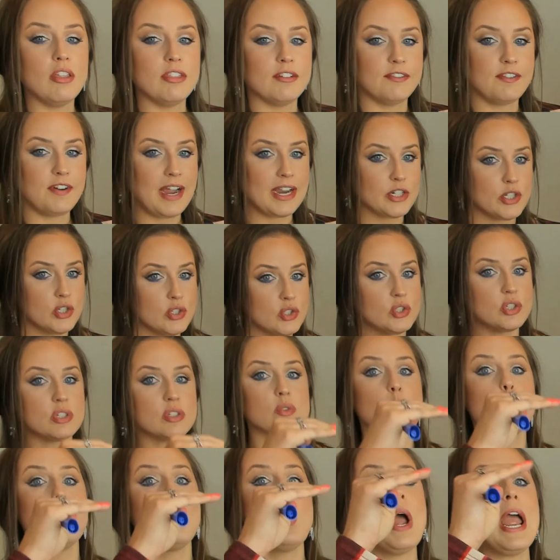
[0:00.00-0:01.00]
the fraction's just
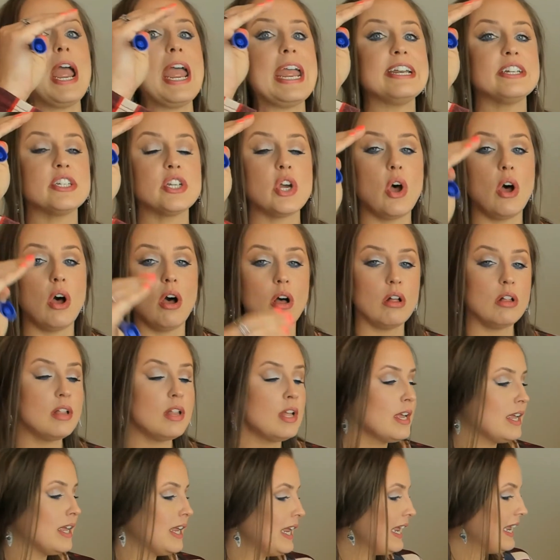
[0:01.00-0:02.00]
way
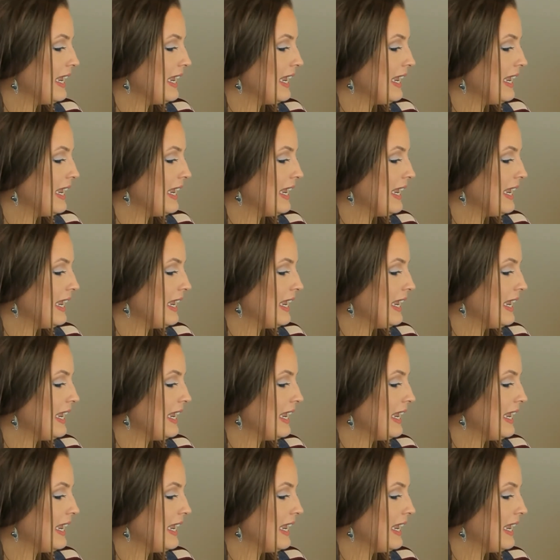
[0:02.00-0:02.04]
tall,